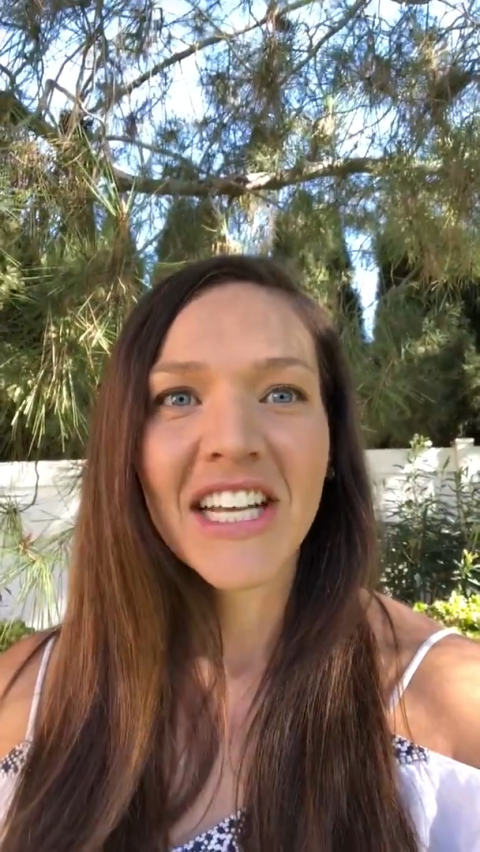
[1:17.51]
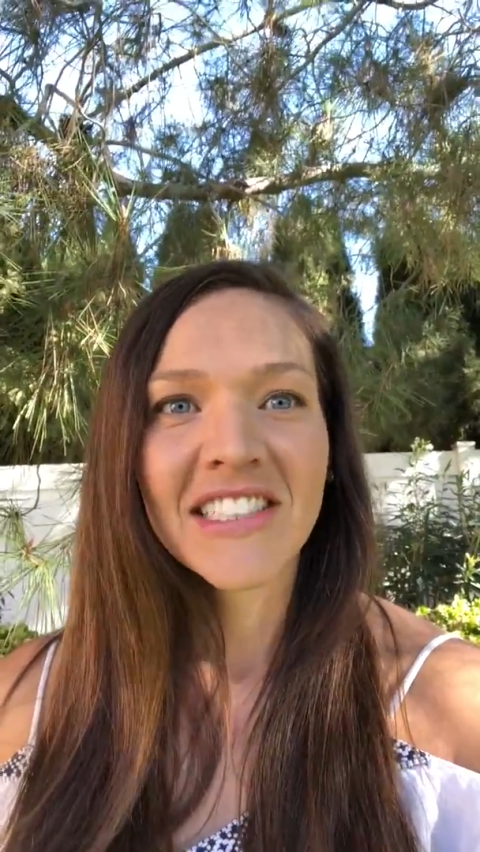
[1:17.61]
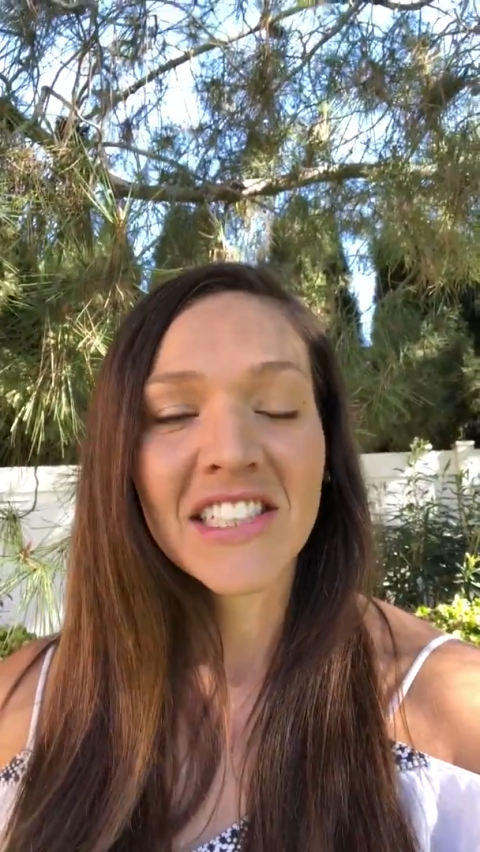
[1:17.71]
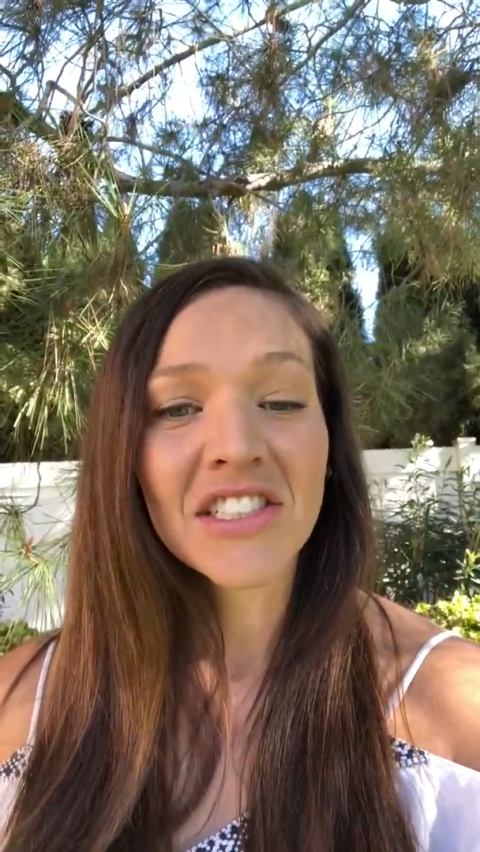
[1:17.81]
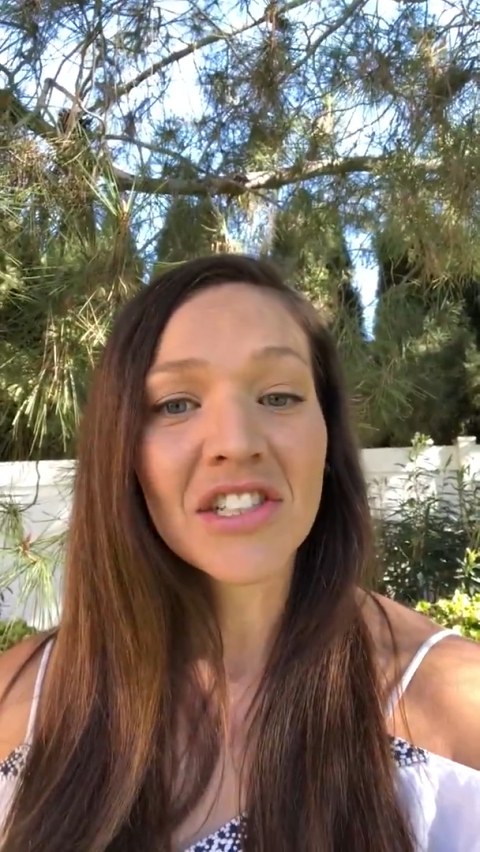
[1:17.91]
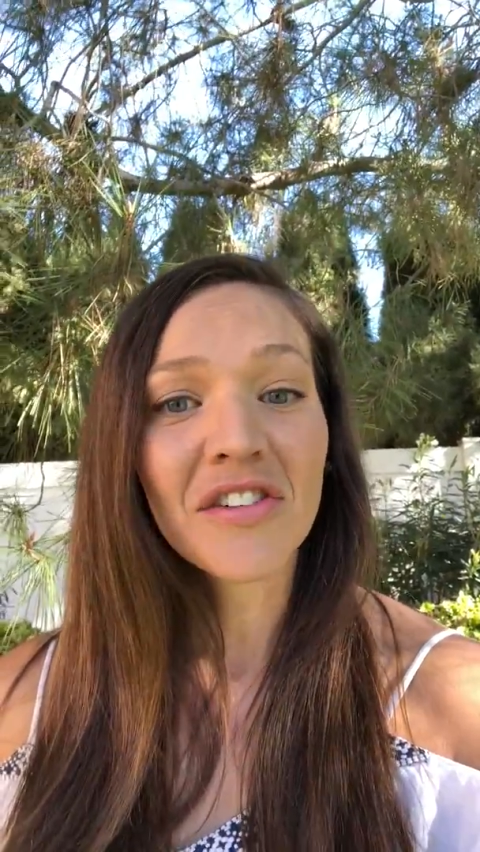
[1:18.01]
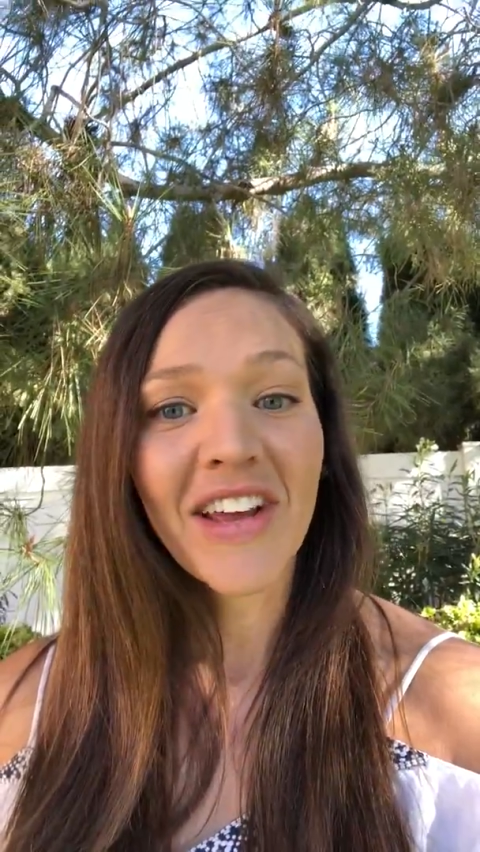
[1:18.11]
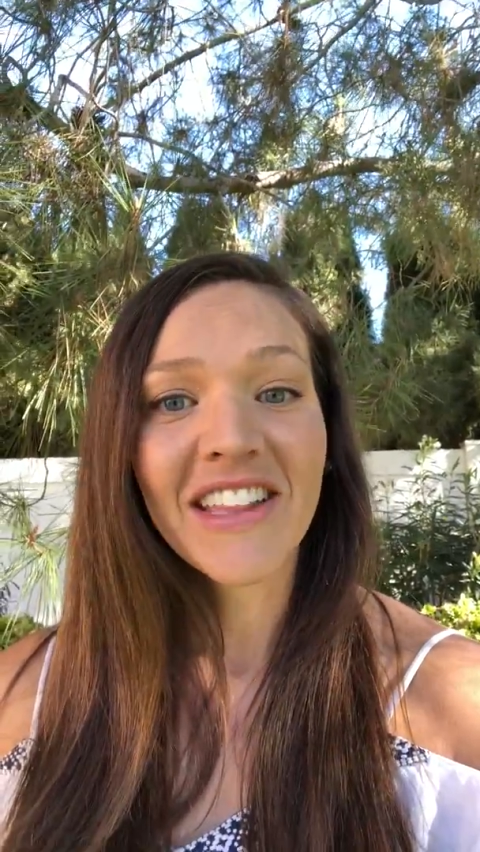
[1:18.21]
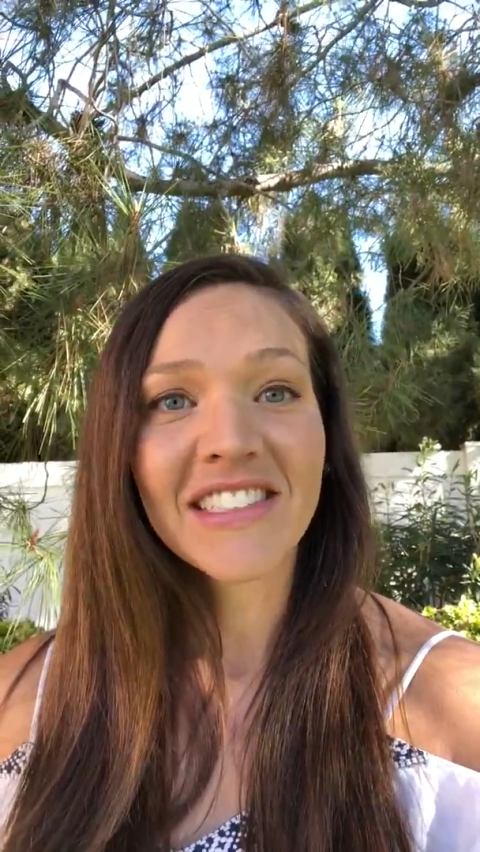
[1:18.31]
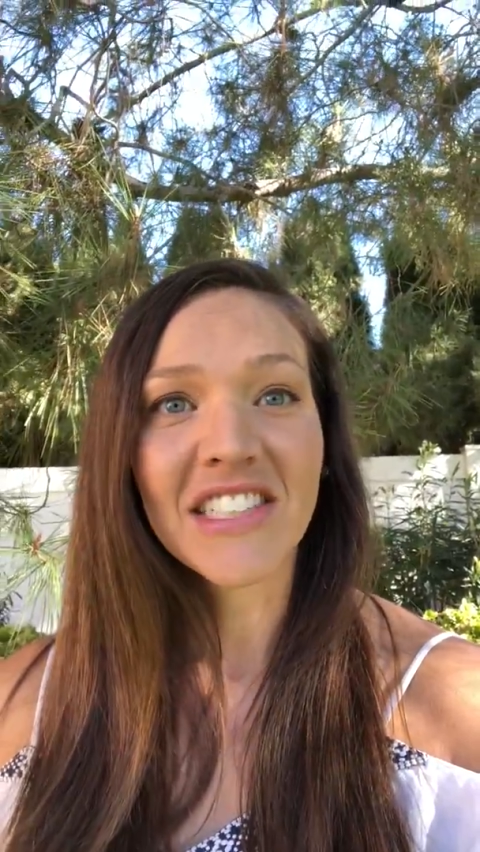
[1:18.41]
kids to
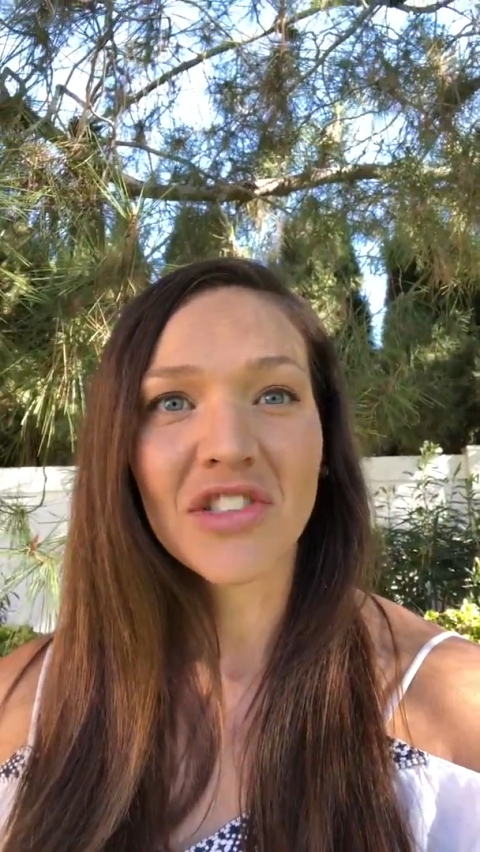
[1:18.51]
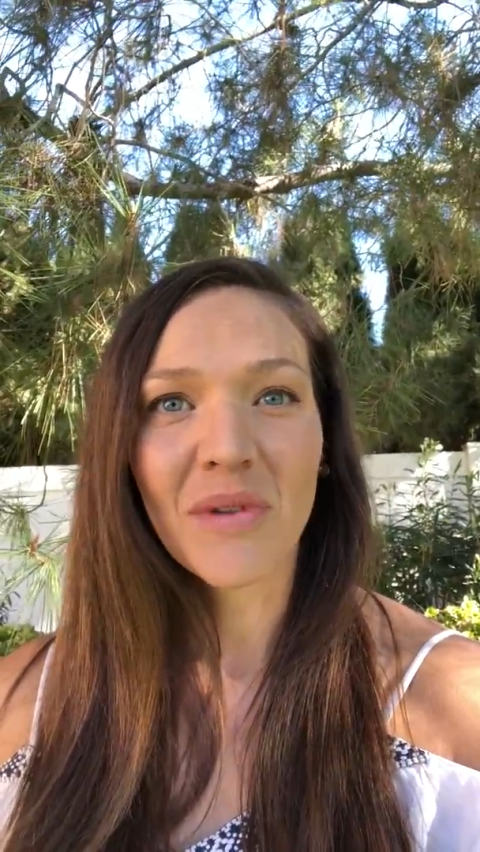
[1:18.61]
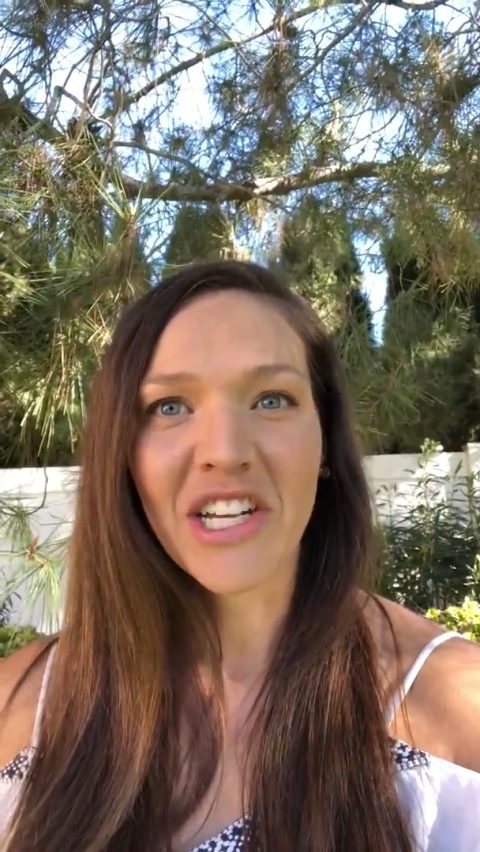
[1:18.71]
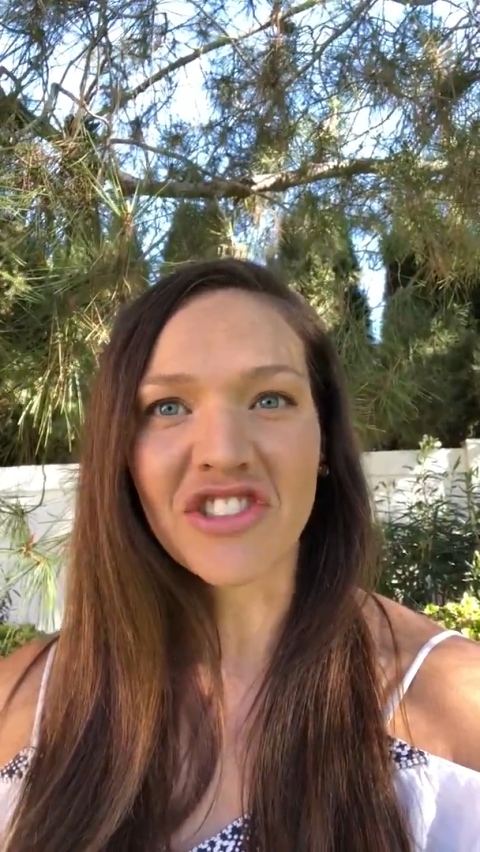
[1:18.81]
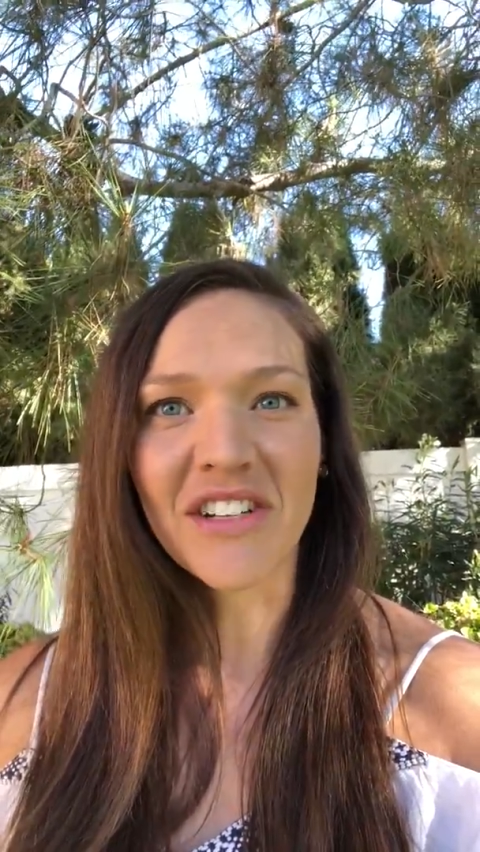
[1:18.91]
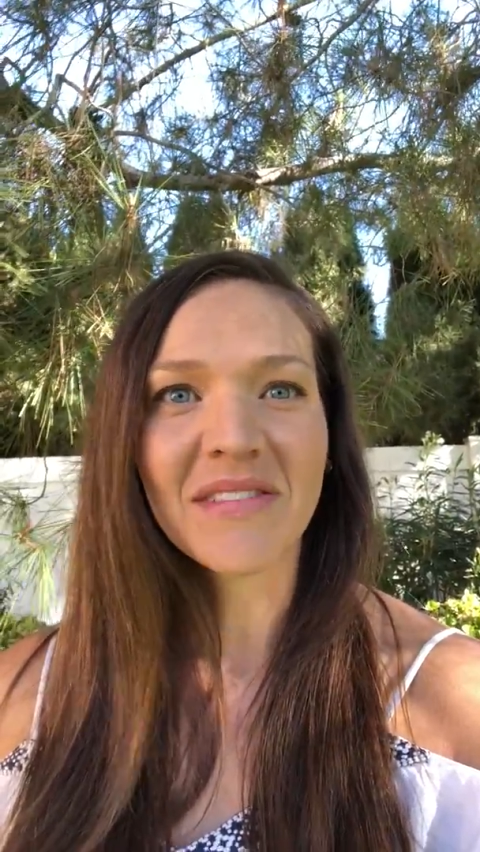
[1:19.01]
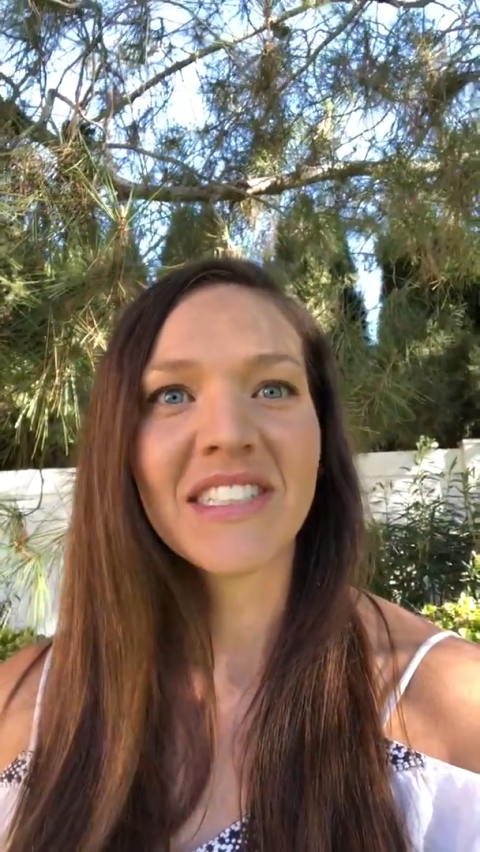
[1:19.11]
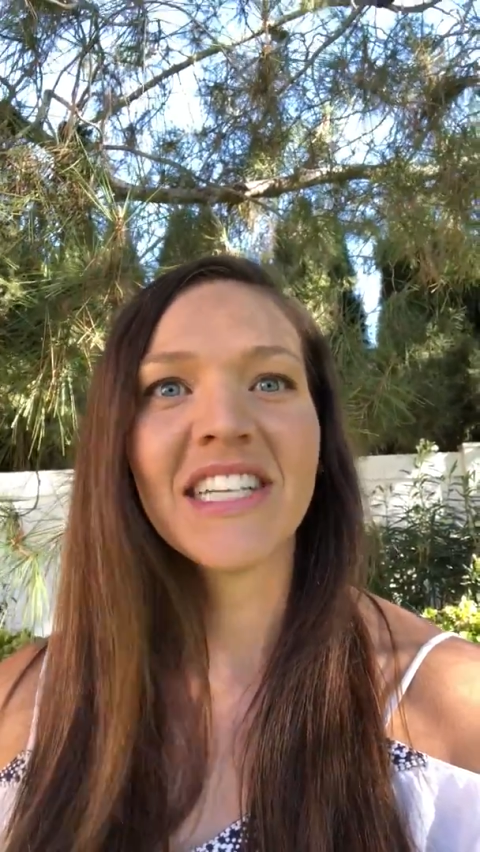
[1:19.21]
survey the situation.